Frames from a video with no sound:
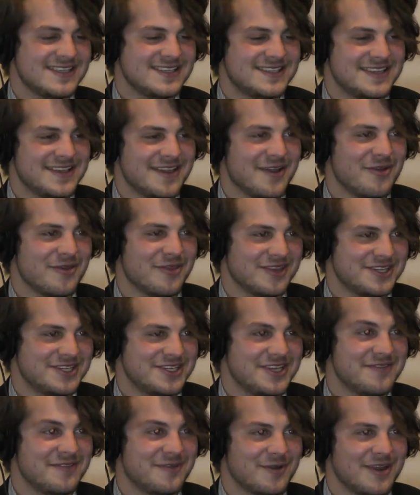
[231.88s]
The
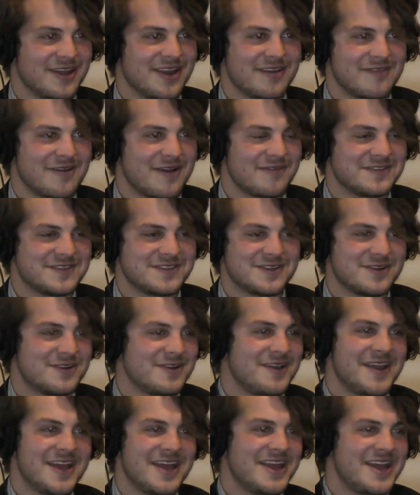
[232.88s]
CCO, the chief creative
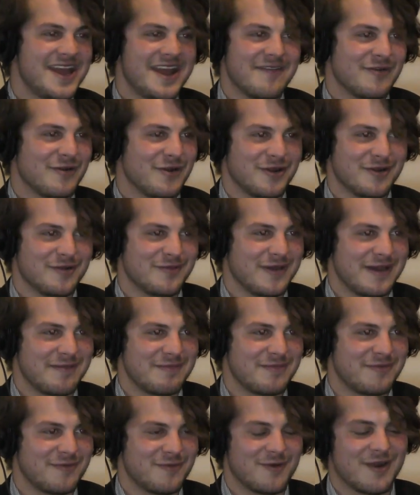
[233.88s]
officer, never
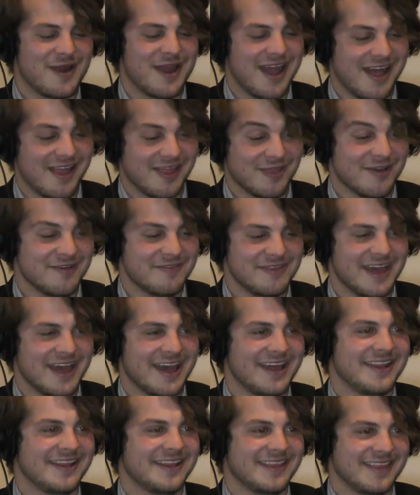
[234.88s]
heard of that before. I
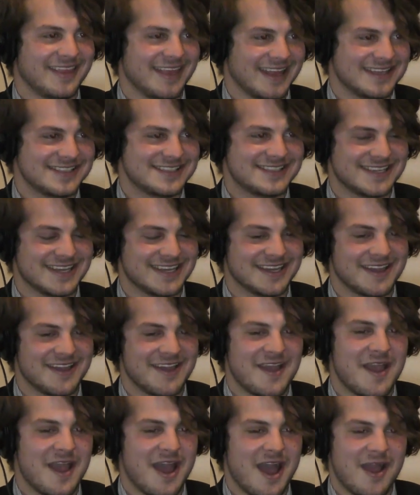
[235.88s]
love that. That's
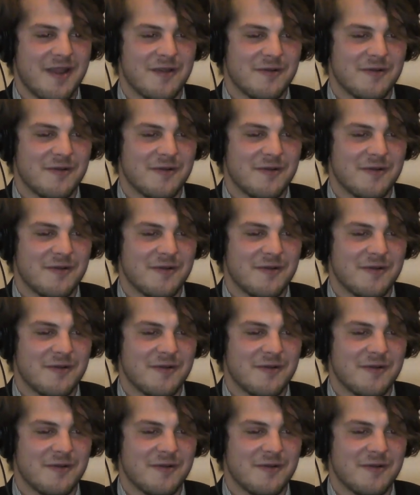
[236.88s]
sick.